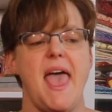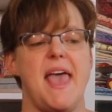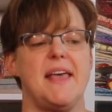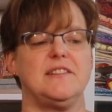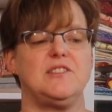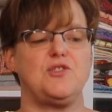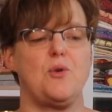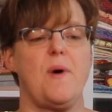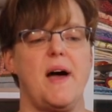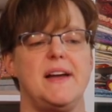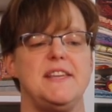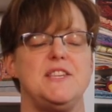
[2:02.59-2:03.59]
And so
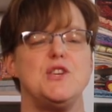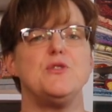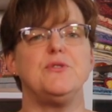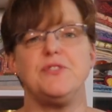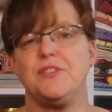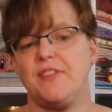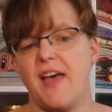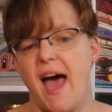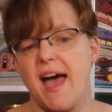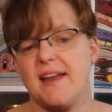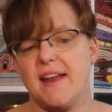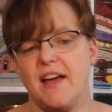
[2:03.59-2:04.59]
I used
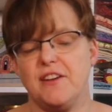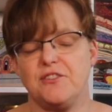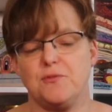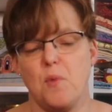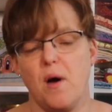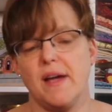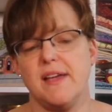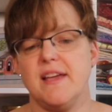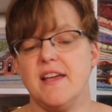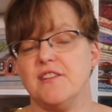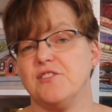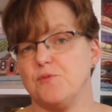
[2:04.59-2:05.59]
that as my
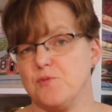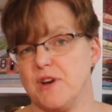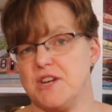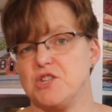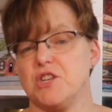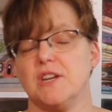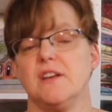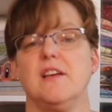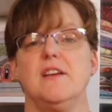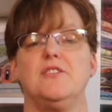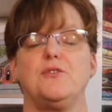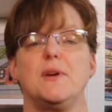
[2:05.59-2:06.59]
inspiration.
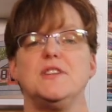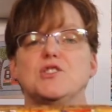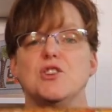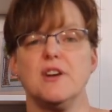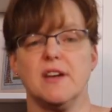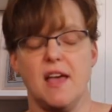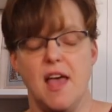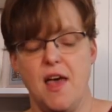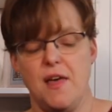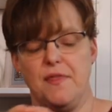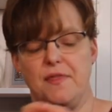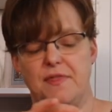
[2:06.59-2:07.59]
So I took
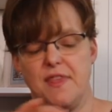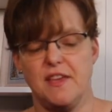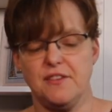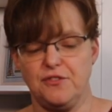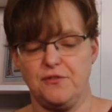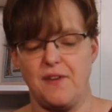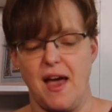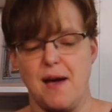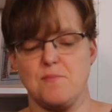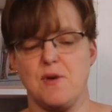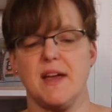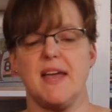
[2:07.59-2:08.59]
this
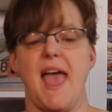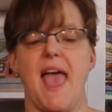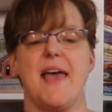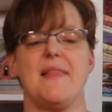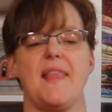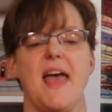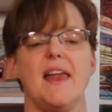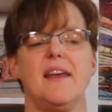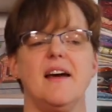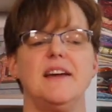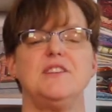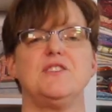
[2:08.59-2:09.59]
fabric and then
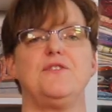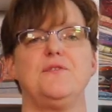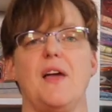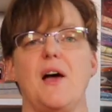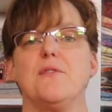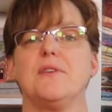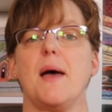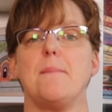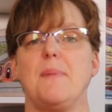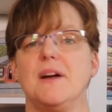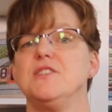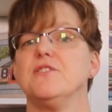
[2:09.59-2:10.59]
I just found a
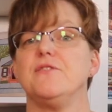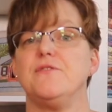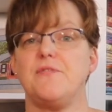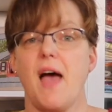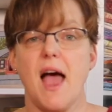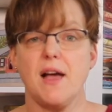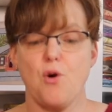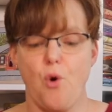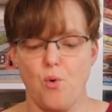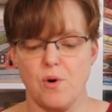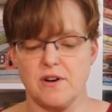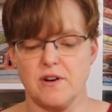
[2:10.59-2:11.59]
bunch of fat
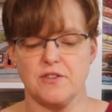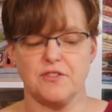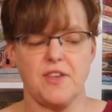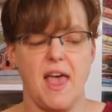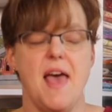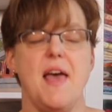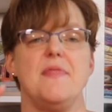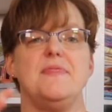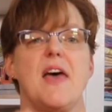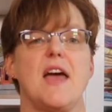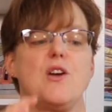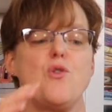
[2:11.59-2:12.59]
quarters
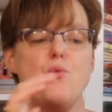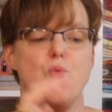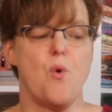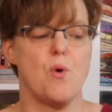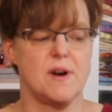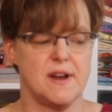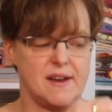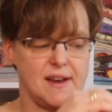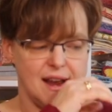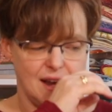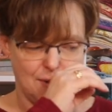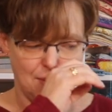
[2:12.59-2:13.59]
that
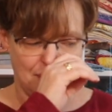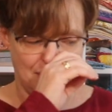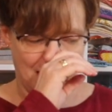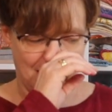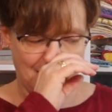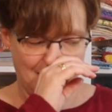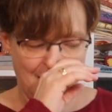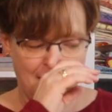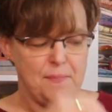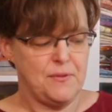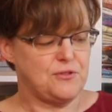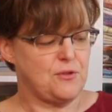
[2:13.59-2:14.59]
coordinated with that.
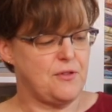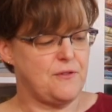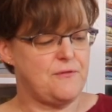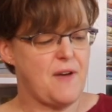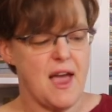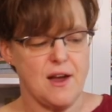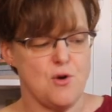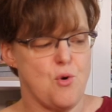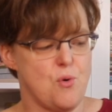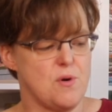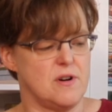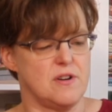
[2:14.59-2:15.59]
So the fat
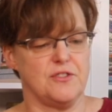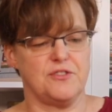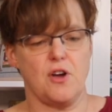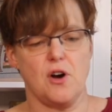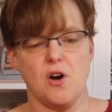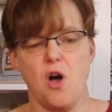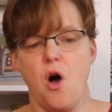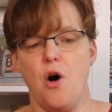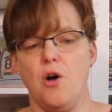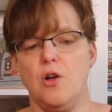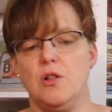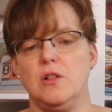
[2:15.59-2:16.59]
quarters are
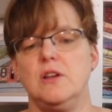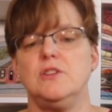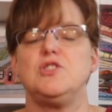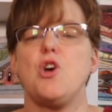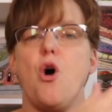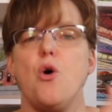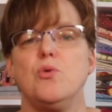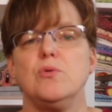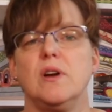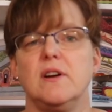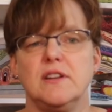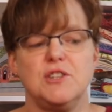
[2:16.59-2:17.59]
all tone
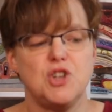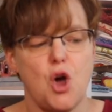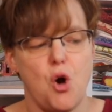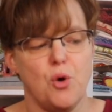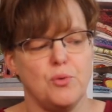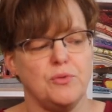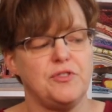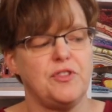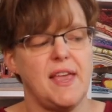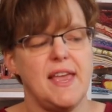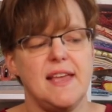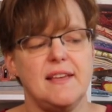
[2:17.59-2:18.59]
on tones
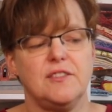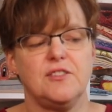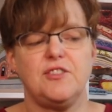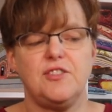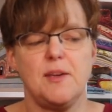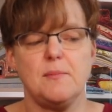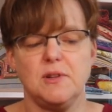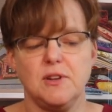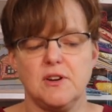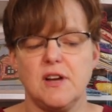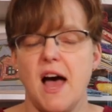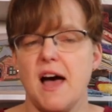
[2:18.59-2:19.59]
in
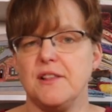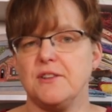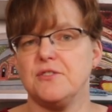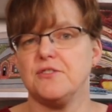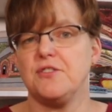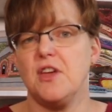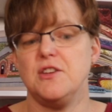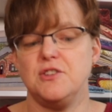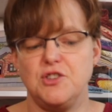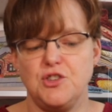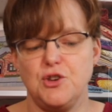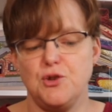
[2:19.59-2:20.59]
similar colors
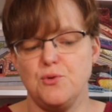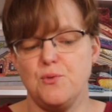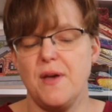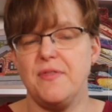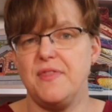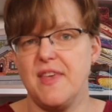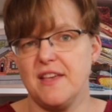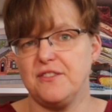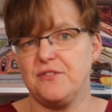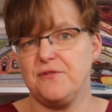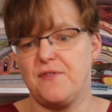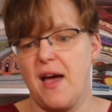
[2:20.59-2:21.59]
to
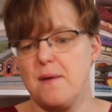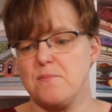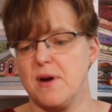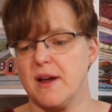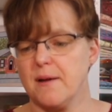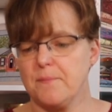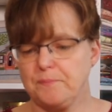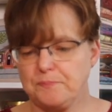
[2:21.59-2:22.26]
this fabric.